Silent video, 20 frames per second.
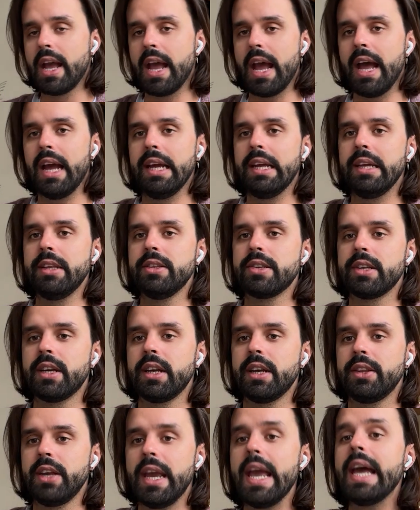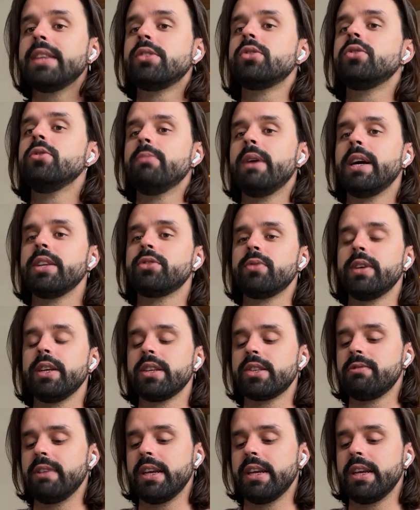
And they had two metrics,